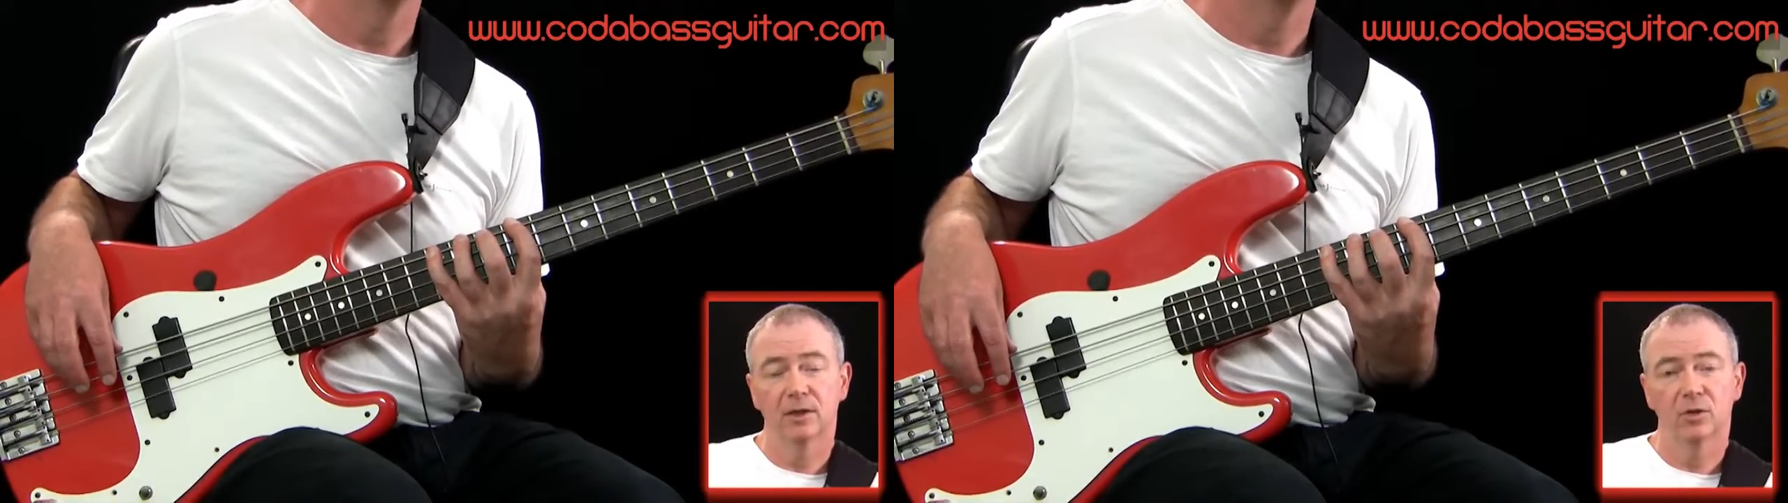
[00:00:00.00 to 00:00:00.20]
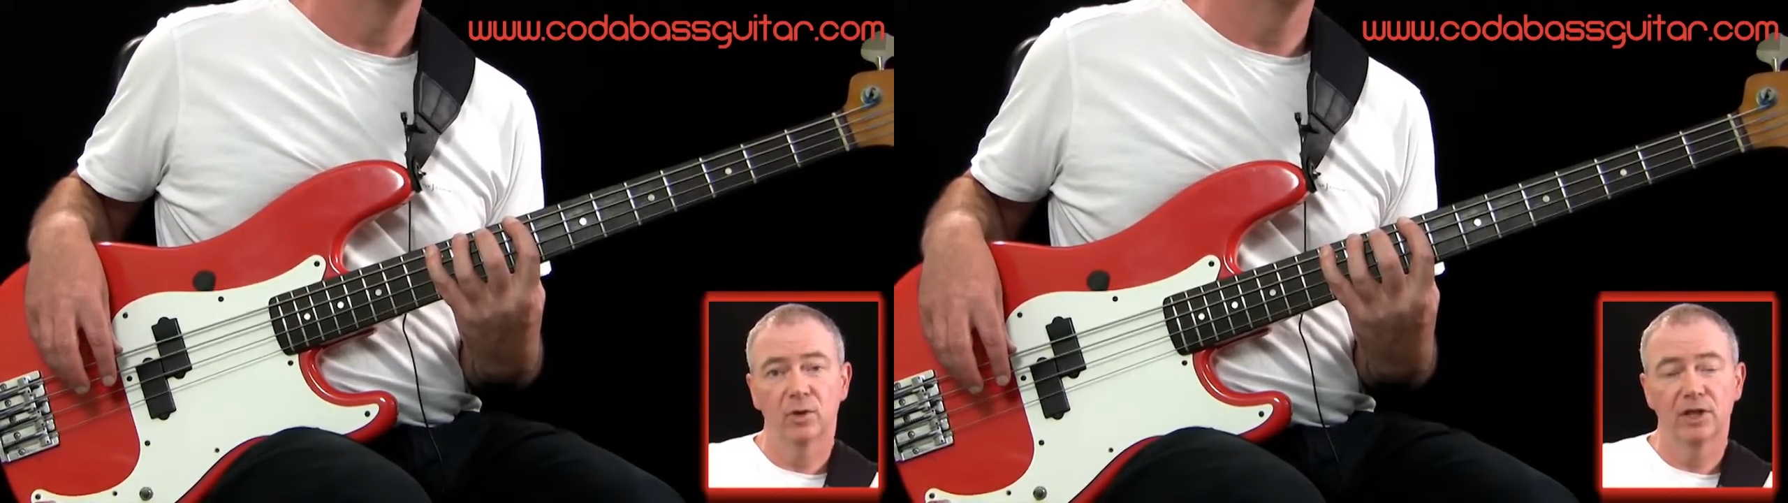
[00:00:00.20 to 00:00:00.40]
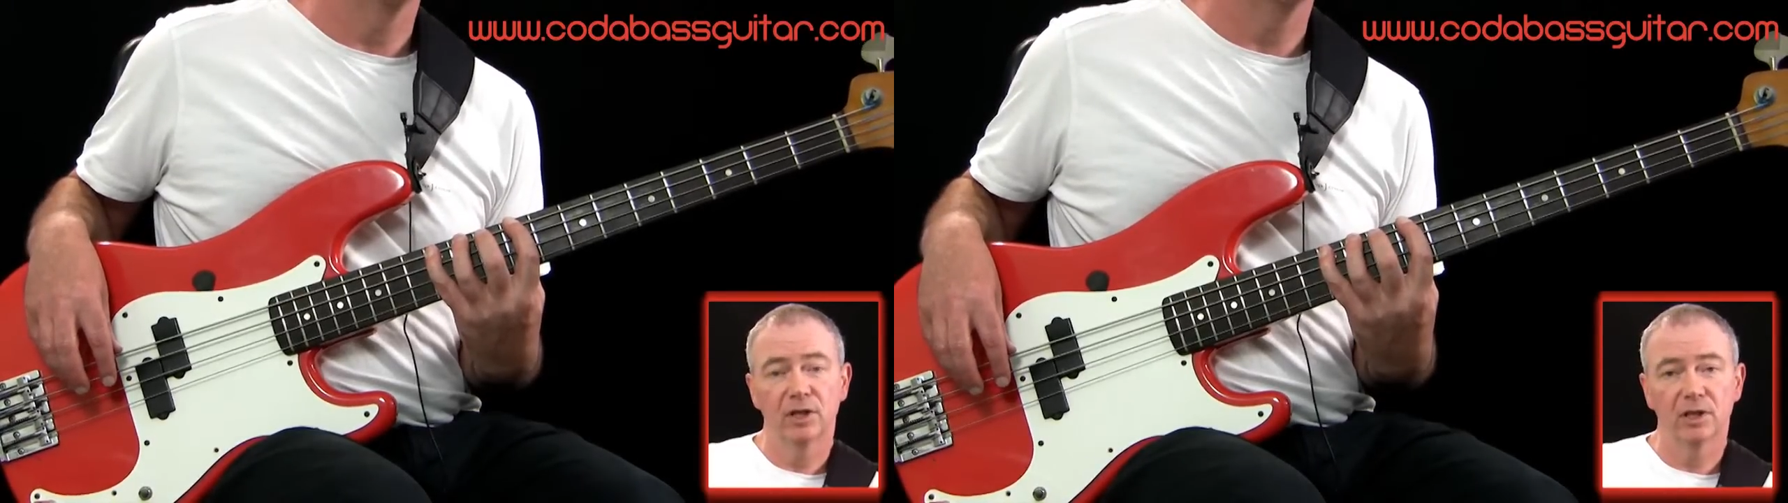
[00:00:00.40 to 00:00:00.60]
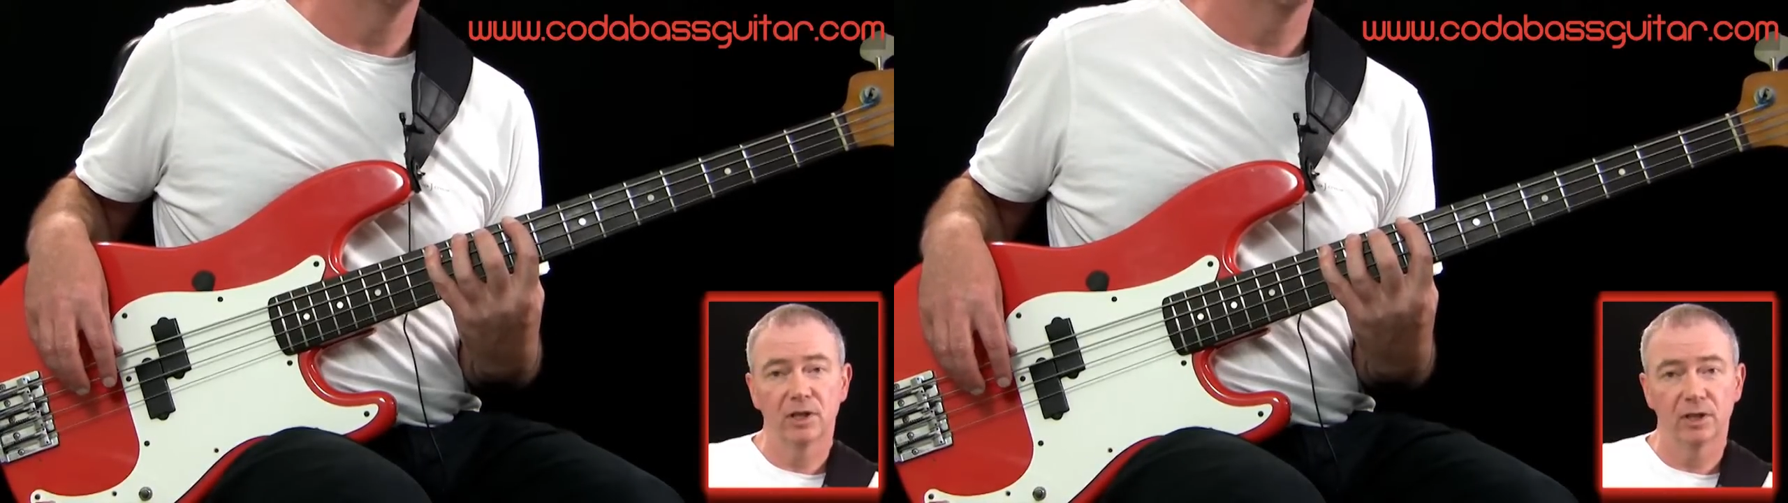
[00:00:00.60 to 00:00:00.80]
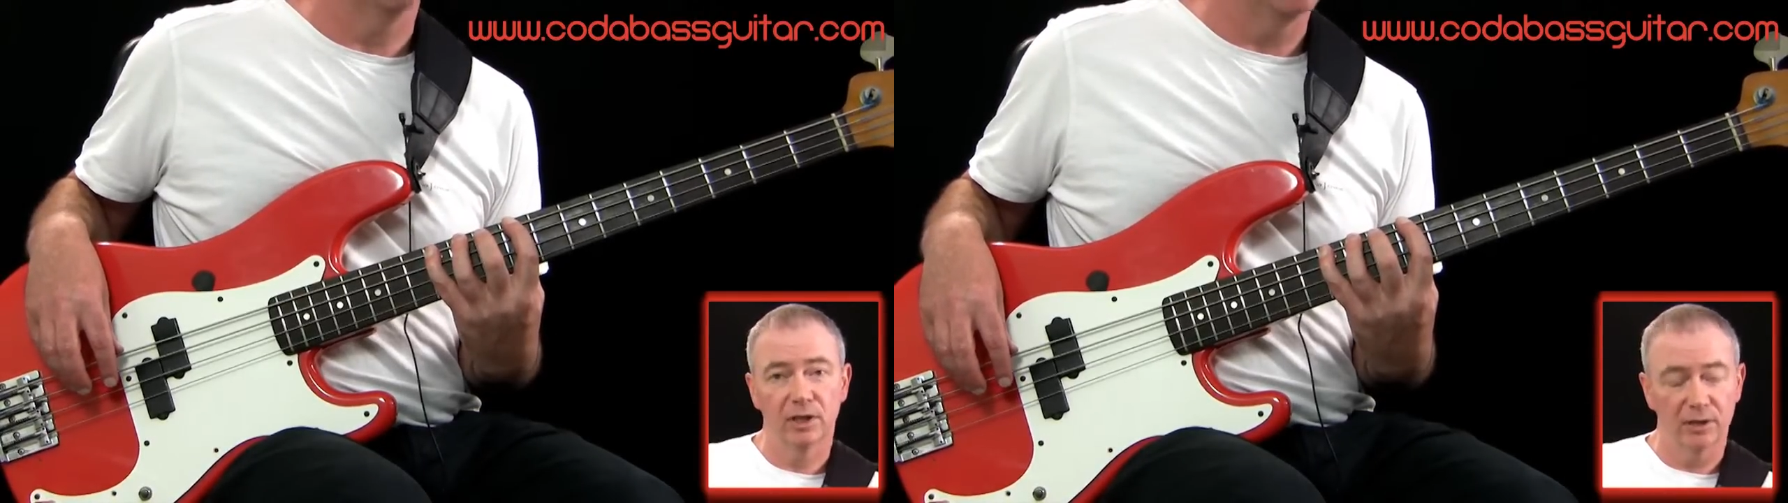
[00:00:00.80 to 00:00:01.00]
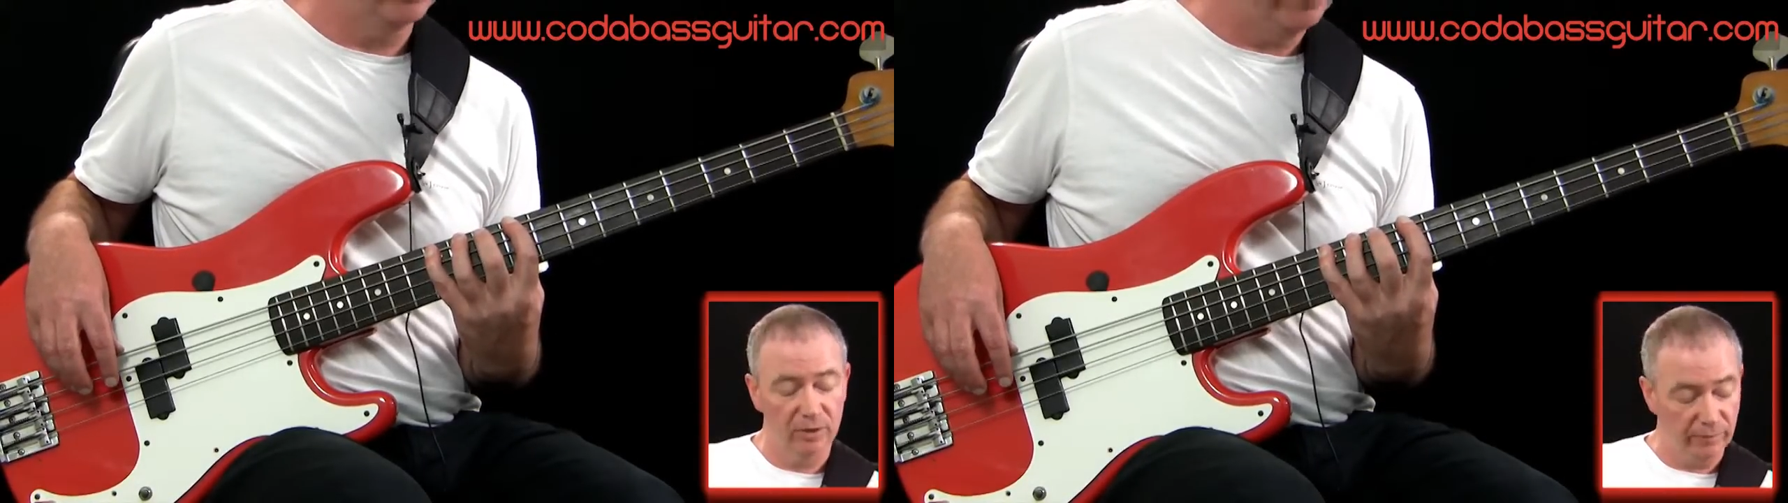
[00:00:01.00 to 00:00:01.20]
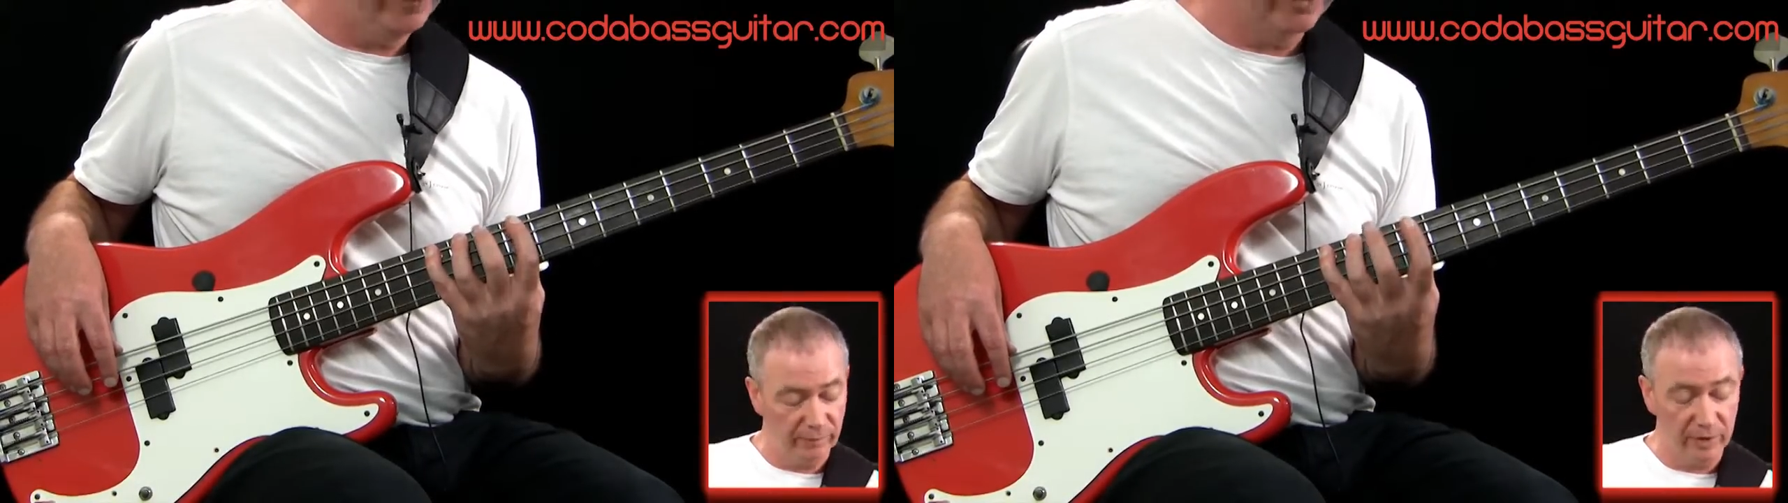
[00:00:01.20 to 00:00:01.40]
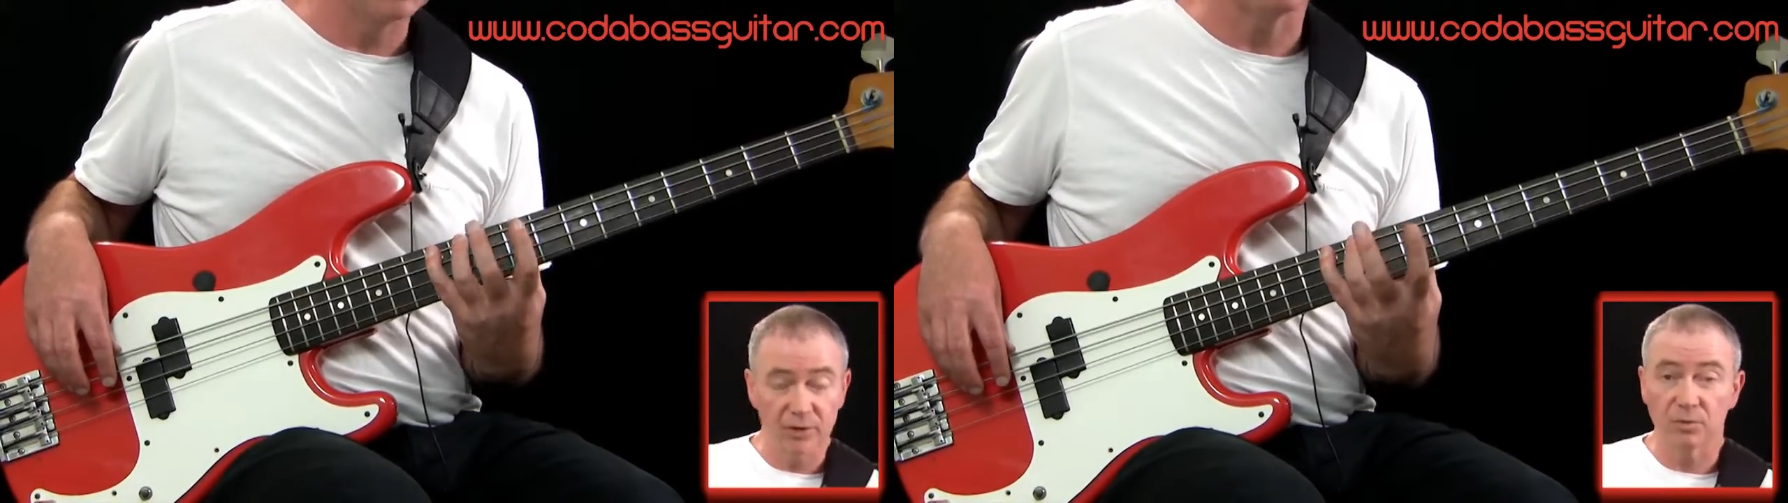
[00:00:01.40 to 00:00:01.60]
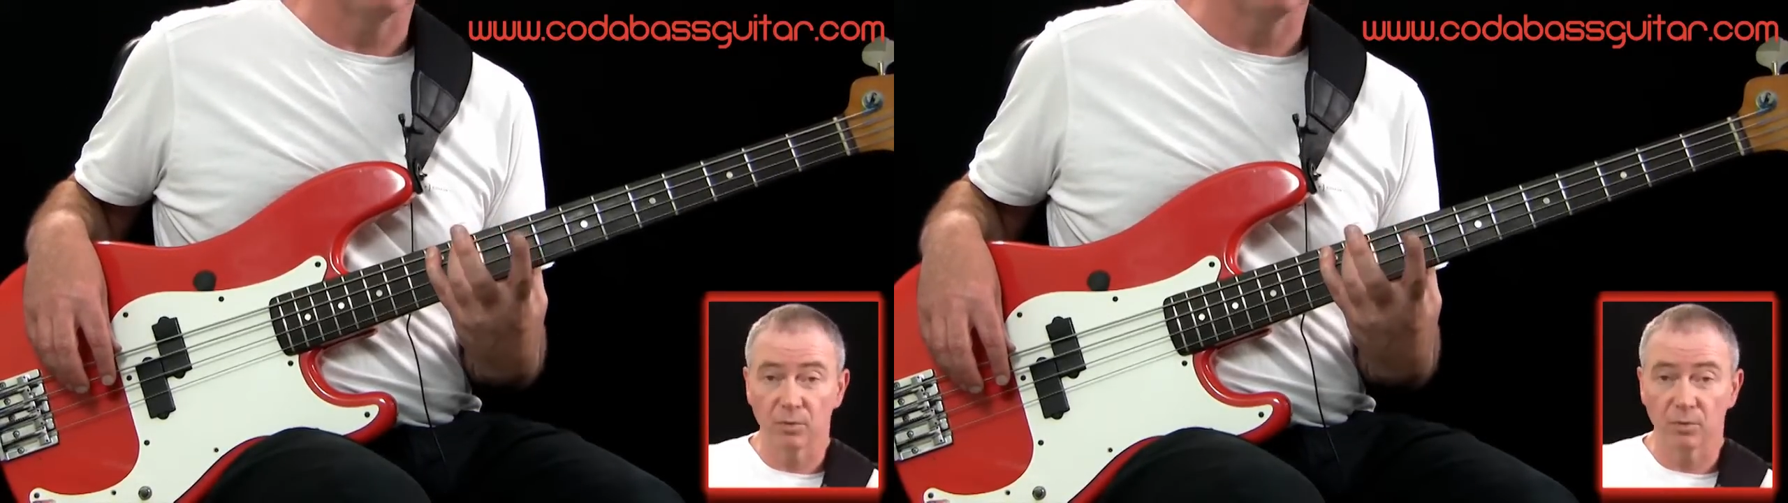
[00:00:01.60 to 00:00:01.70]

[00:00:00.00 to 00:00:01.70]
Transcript: When you're learning, your fingers